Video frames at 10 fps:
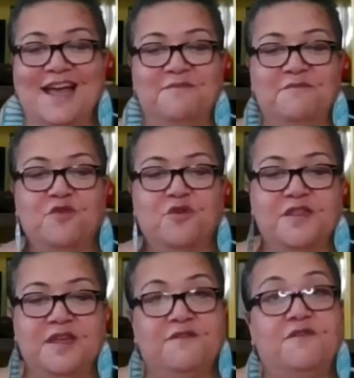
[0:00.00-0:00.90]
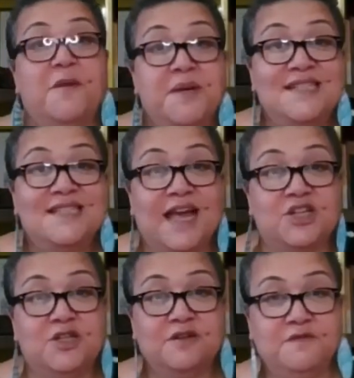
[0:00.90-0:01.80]
for the Feminist
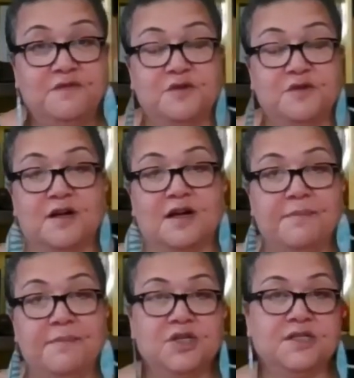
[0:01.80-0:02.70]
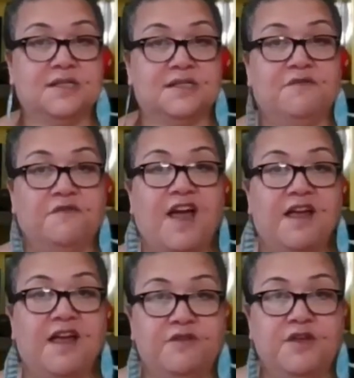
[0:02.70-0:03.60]
Action for Climate Justice, a
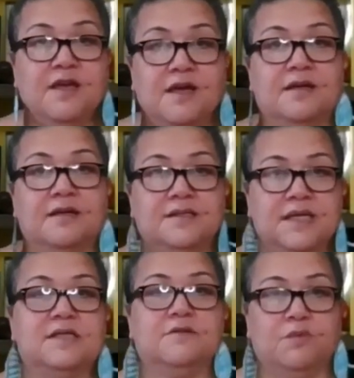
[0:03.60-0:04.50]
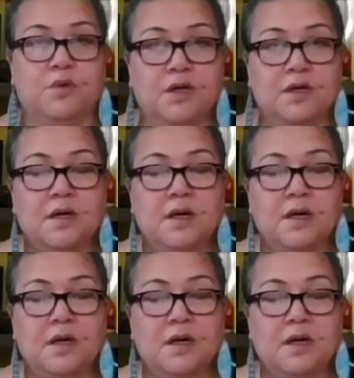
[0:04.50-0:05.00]
5-year set of work